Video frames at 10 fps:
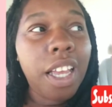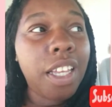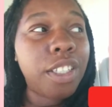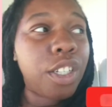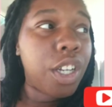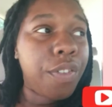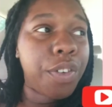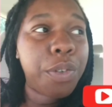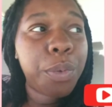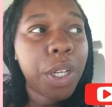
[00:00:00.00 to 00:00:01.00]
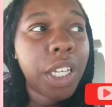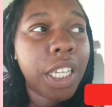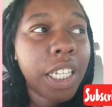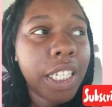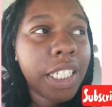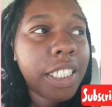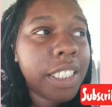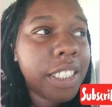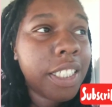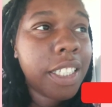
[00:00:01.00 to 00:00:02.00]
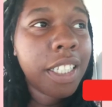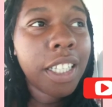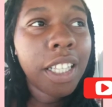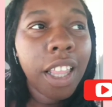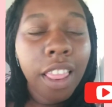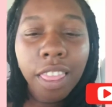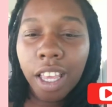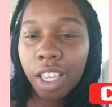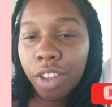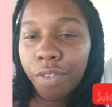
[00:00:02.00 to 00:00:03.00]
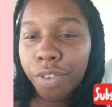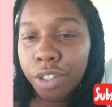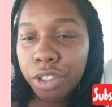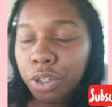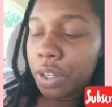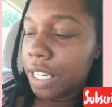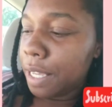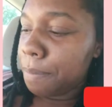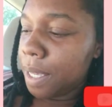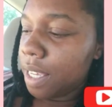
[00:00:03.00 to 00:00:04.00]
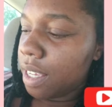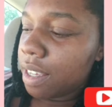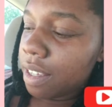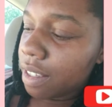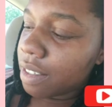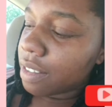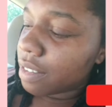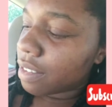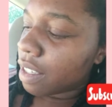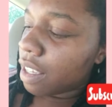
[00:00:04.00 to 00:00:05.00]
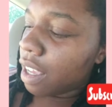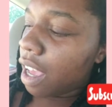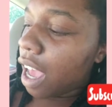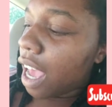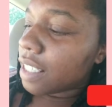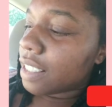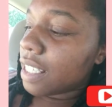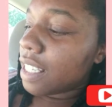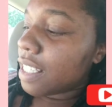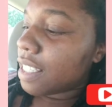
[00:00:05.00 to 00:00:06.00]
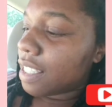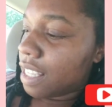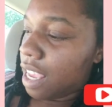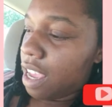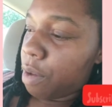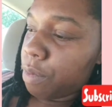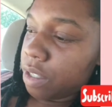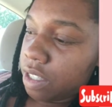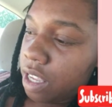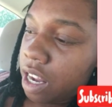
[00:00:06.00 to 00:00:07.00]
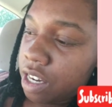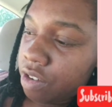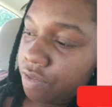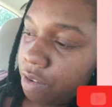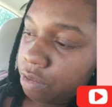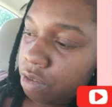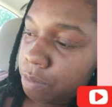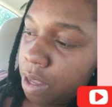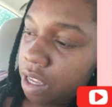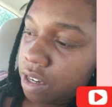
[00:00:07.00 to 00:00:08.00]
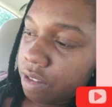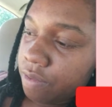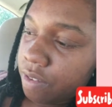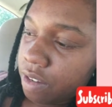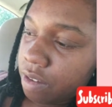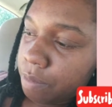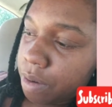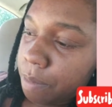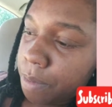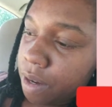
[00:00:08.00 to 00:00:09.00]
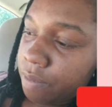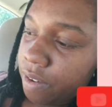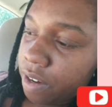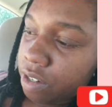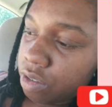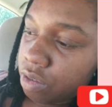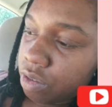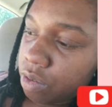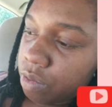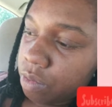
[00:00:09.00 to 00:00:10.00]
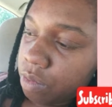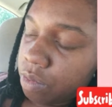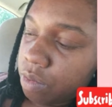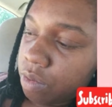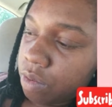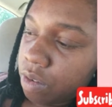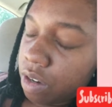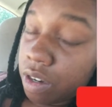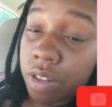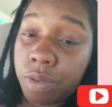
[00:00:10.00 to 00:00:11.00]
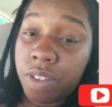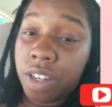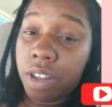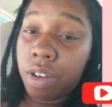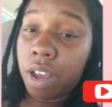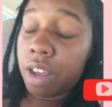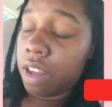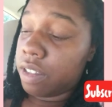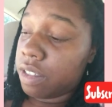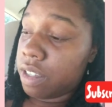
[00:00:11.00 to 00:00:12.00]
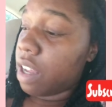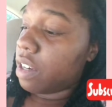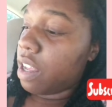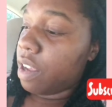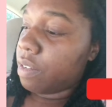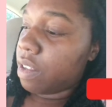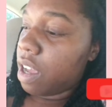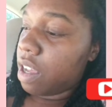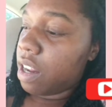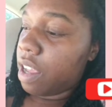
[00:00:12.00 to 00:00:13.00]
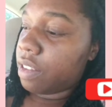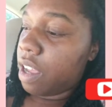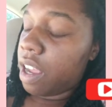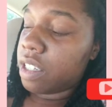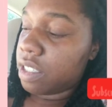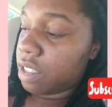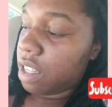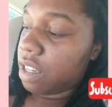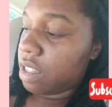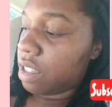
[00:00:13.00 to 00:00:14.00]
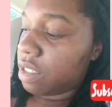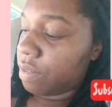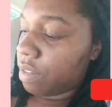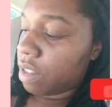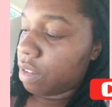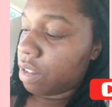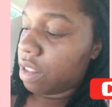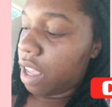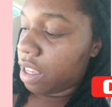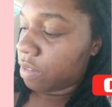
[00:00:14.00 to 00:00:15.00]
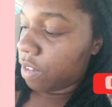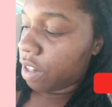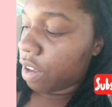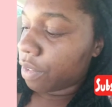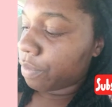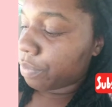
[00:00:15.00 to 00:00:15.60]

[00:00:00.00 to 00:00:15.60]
Hello, everyone. Thank you for joining me. I did say I didn't know if I was going to make another video, but I made a very short, another video. I decided that kind of after I just ended the last video,